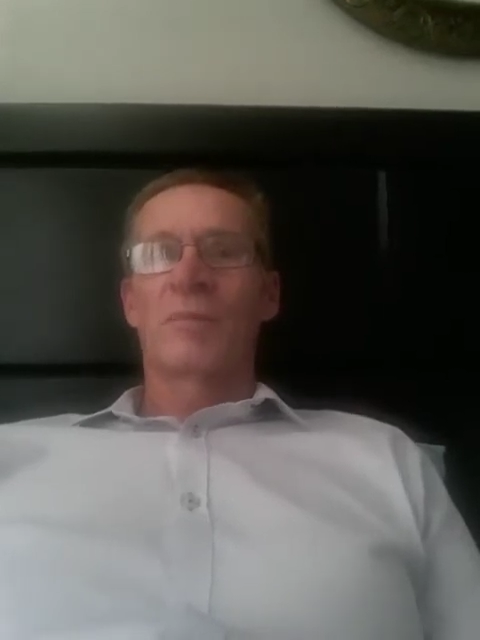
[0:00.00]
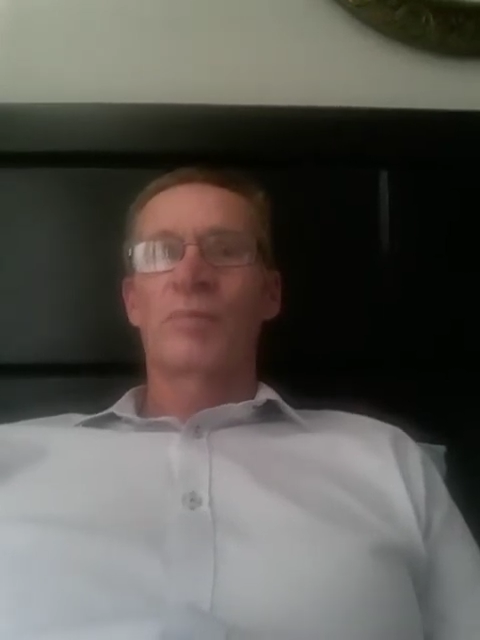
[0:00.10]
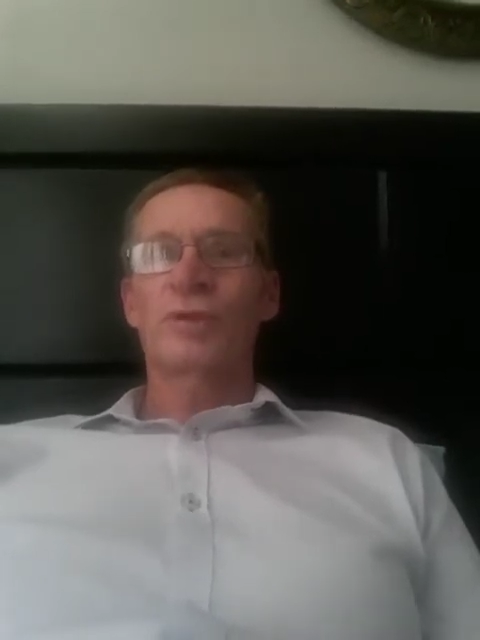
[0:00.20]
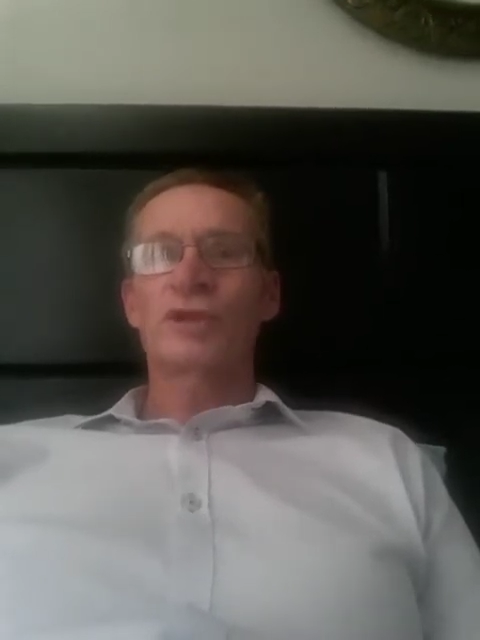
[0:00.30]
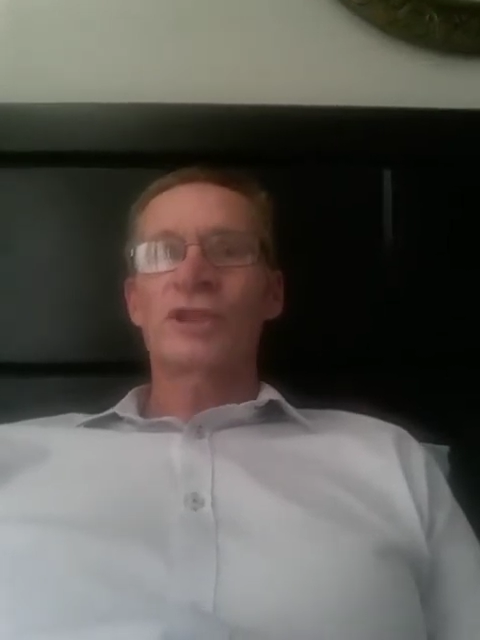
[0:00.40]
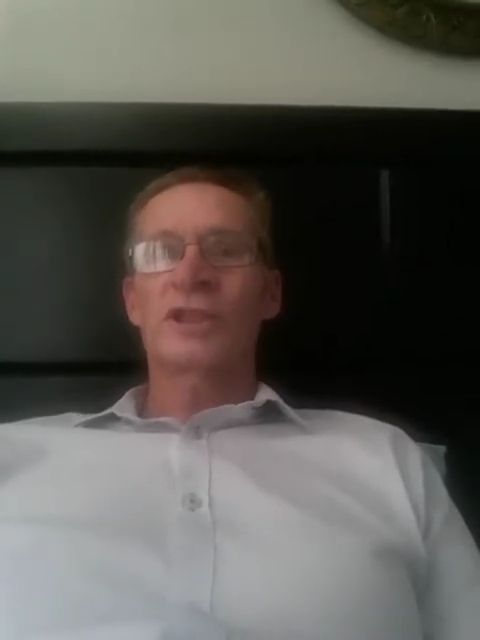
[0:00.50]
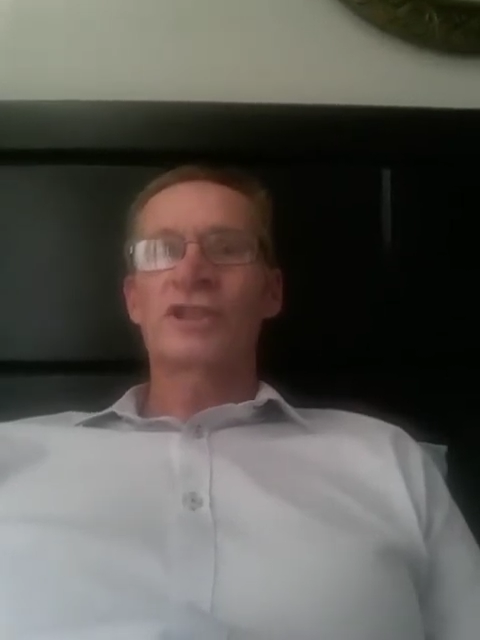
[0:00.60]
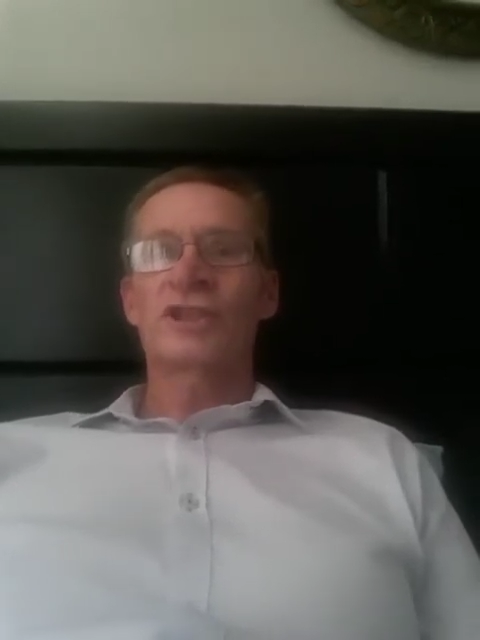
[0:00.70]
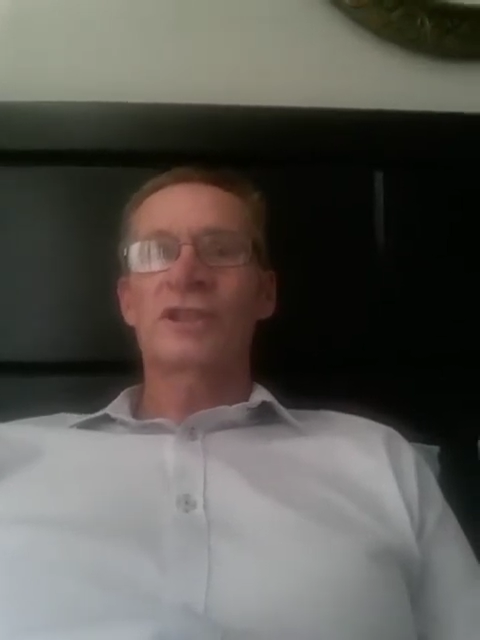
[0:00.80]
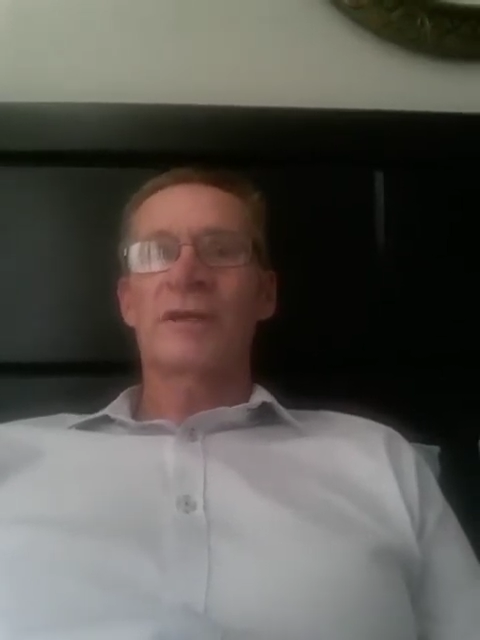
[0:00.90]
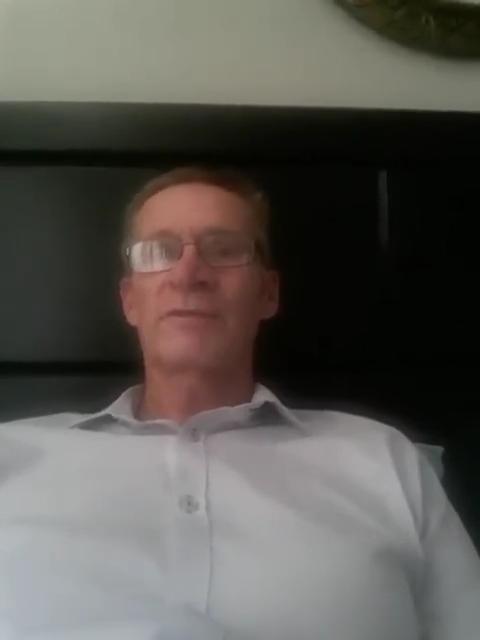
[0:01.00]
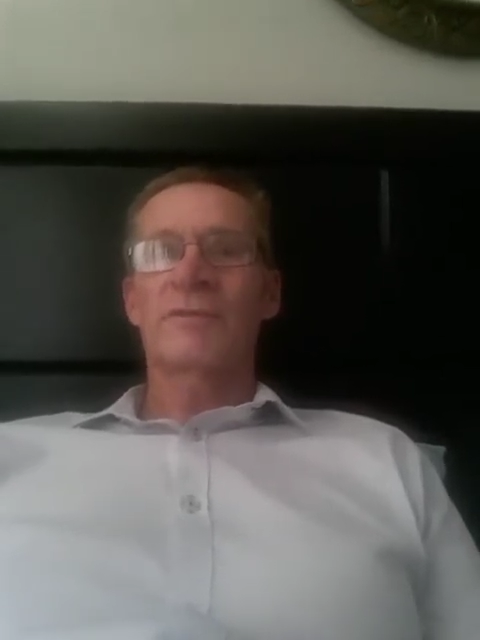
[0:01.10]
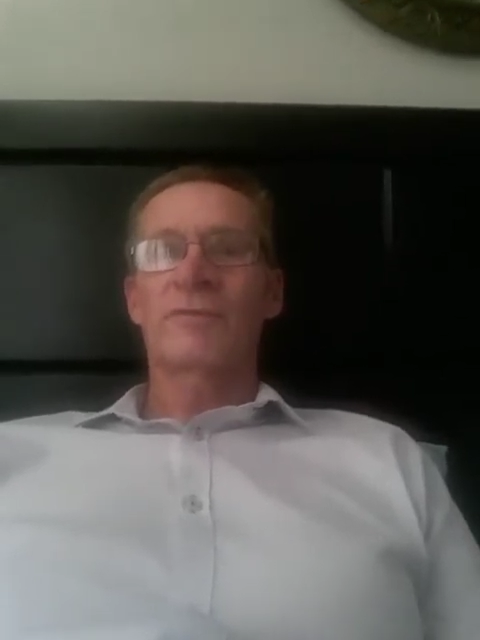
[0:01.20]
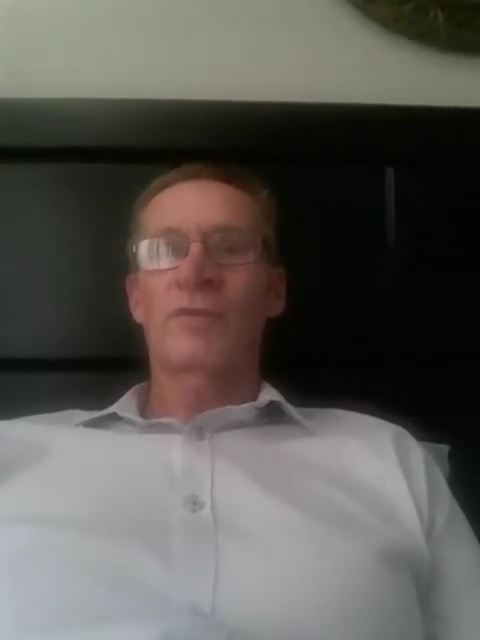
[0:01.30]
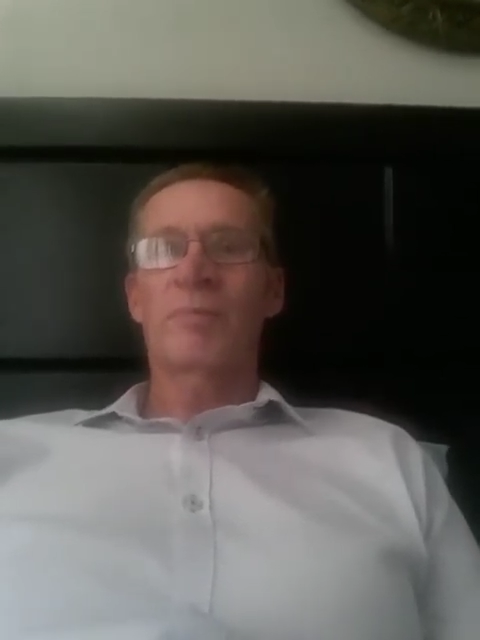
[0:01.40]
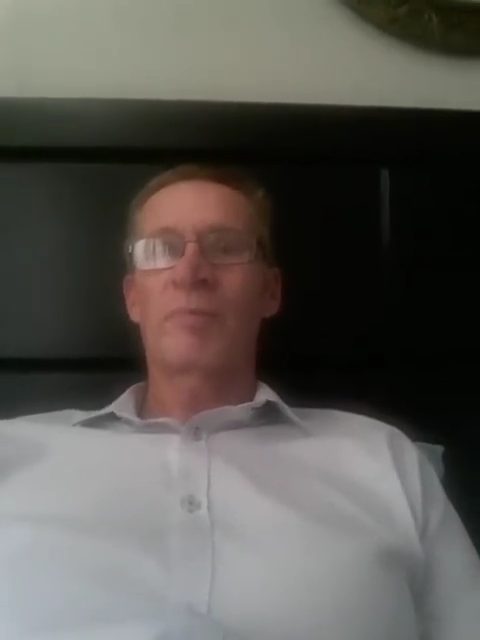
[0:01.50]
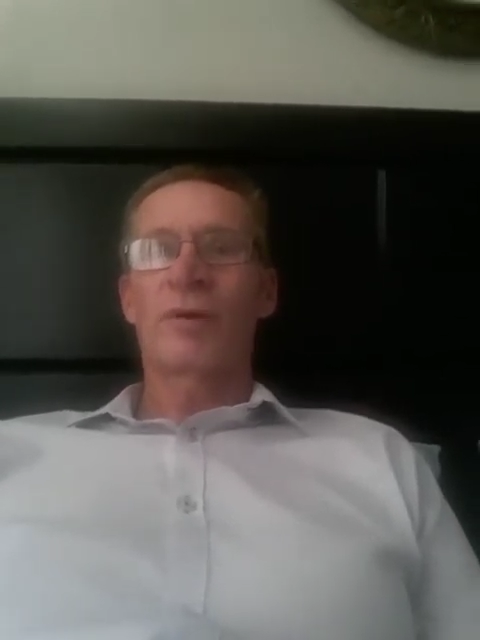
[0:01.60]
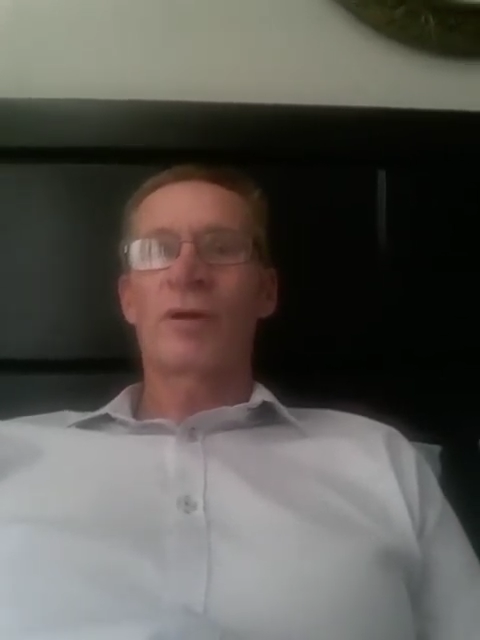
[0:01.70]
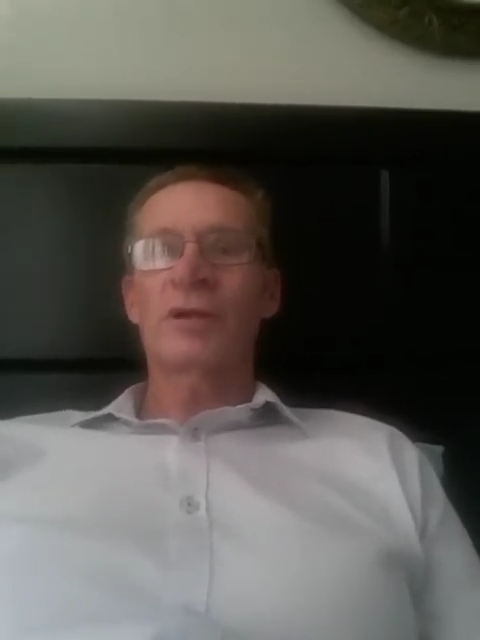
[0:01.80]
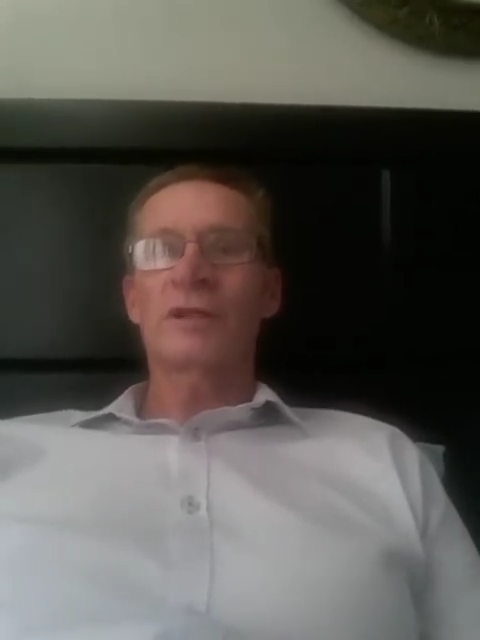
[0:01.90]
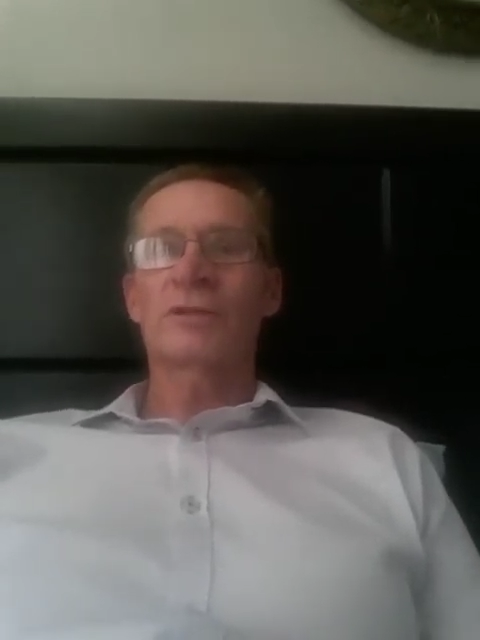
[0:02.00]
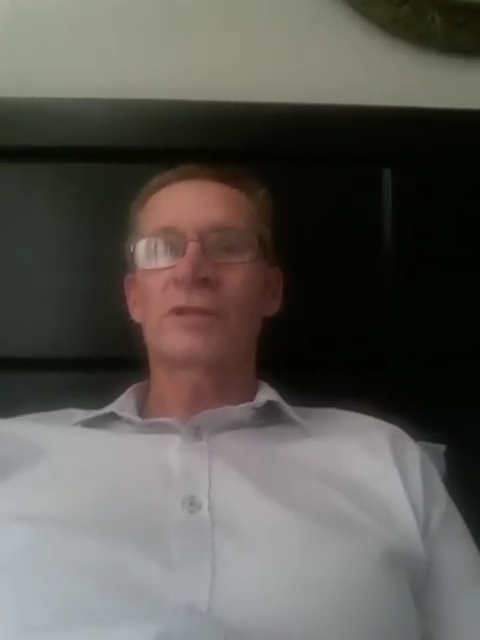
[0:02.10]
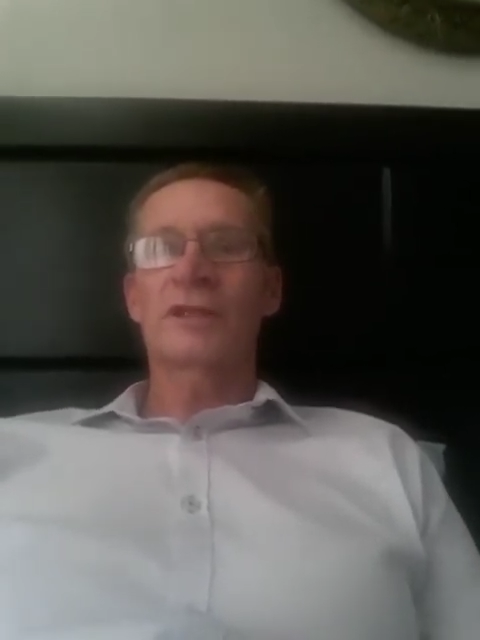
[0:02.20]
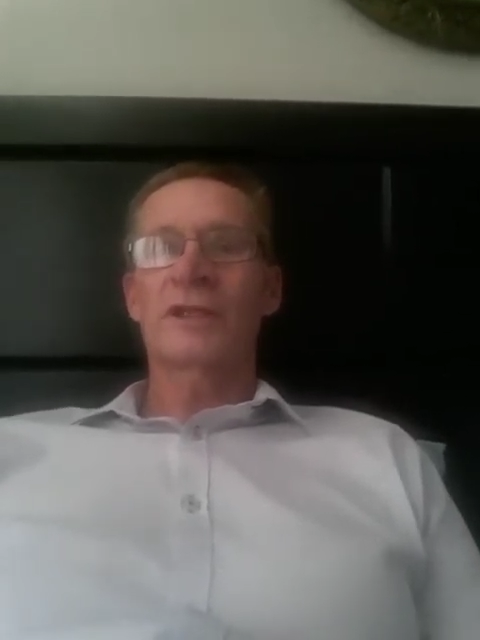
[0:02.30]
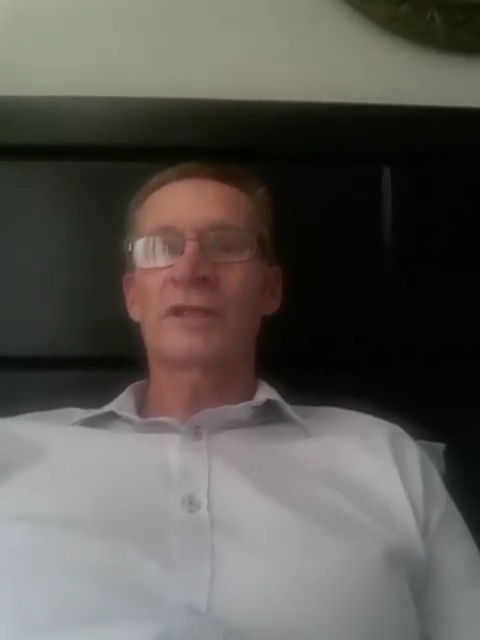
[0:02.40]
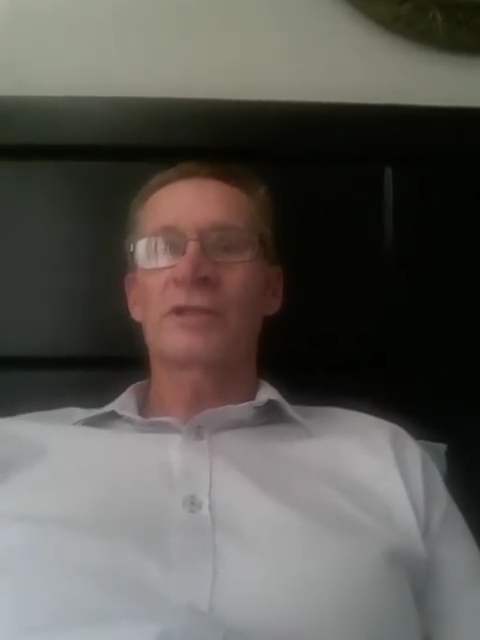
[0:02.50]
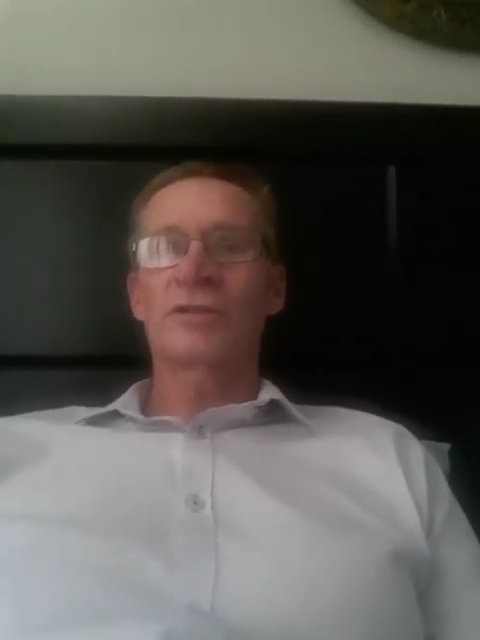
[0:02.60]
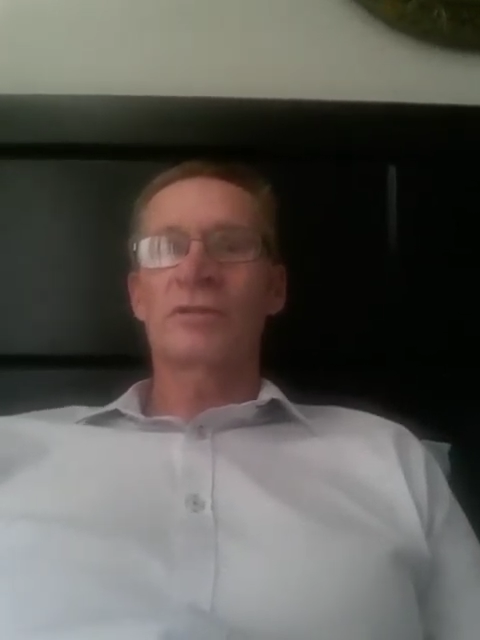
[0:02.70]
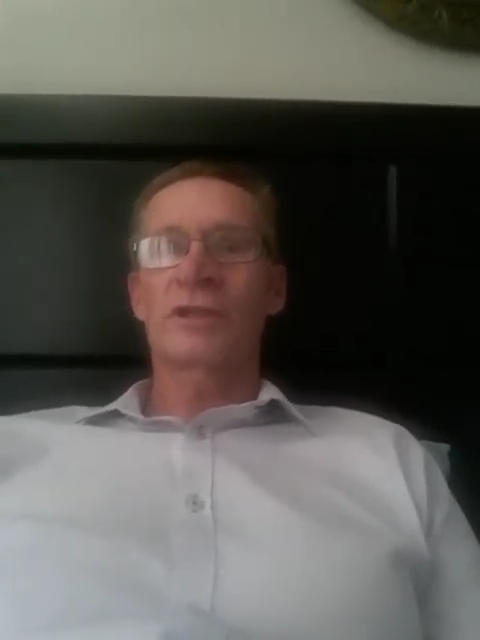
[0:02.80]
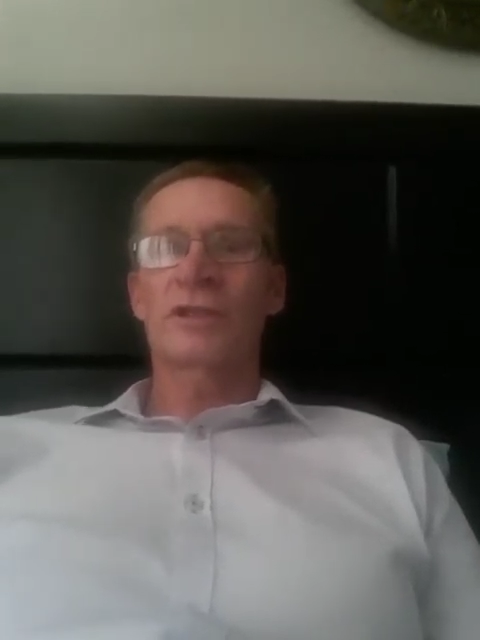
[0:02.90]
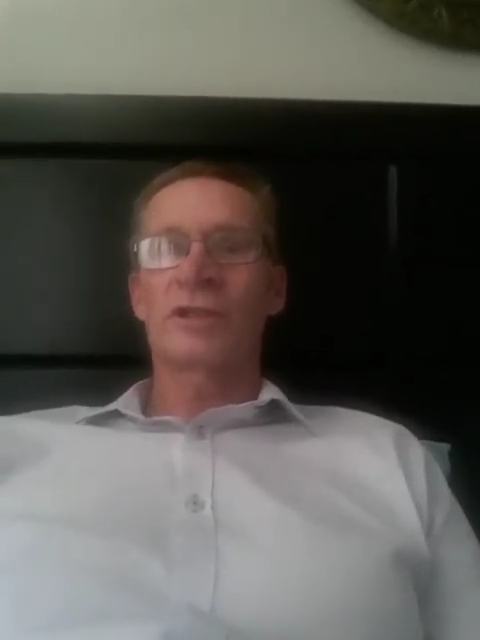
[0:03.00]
push and shove for parking to get into a